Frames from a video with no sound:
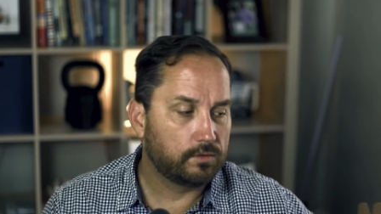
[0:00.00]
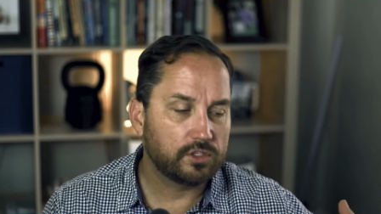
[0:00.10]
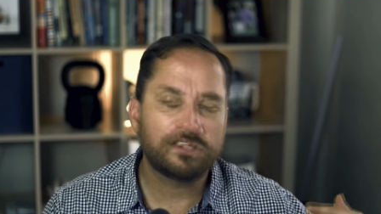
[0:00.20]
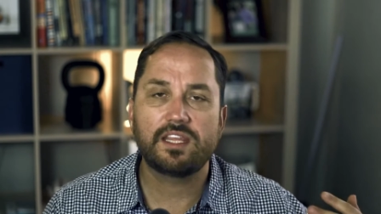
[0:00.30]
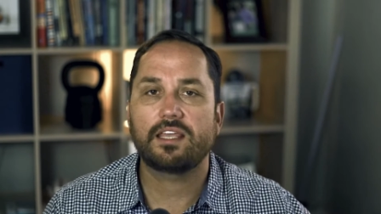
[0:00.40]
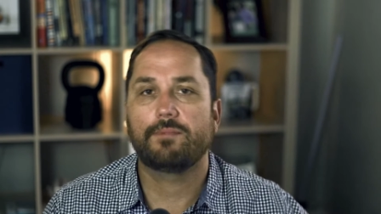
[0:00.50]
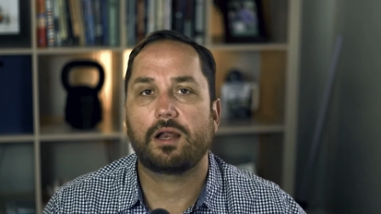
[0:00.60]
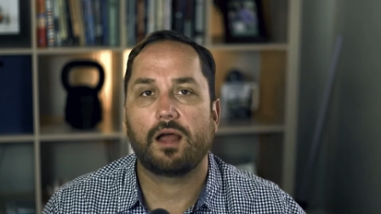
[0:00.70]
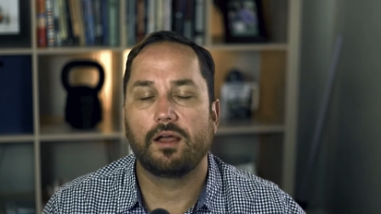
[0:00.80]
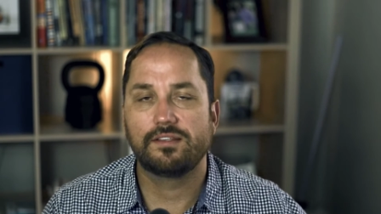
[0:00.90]
Just think
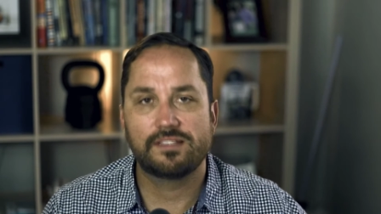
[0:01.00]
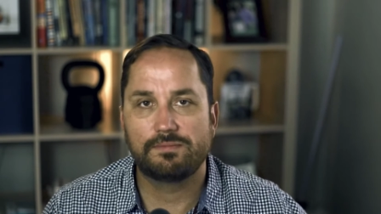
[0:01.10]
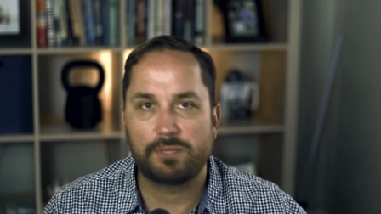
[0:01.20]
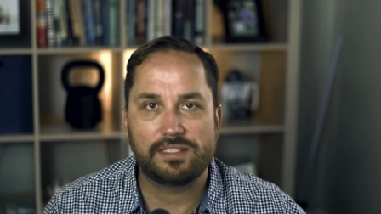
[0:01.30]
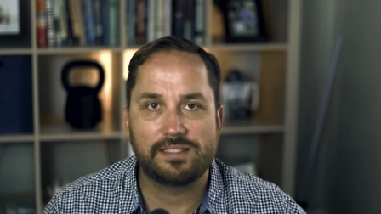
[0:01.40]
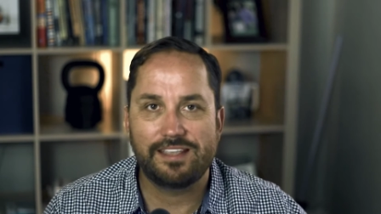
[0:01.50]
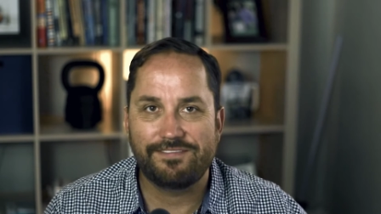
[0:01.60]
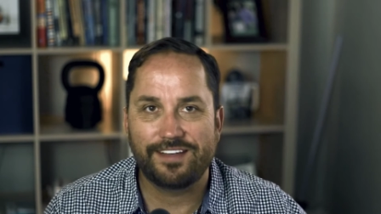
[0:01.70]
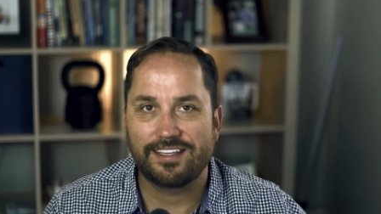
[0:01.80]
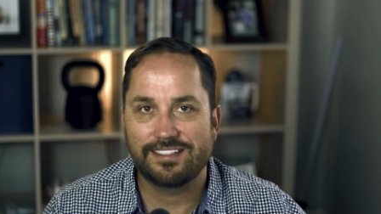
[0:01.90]
about a
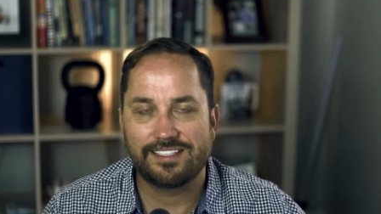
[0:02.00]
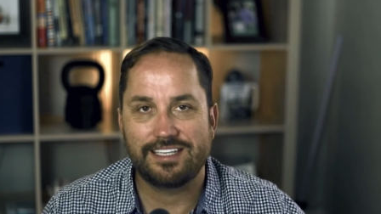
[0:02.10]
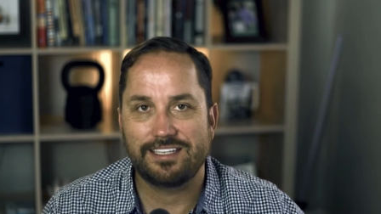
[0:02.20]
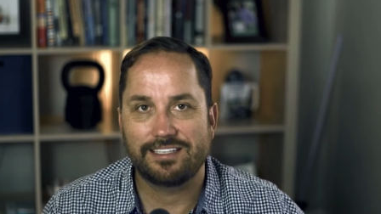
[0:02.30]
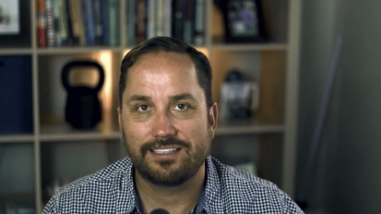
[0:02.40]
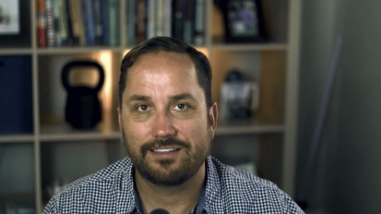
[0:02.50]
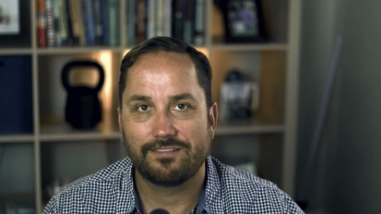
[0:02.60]
specific scene.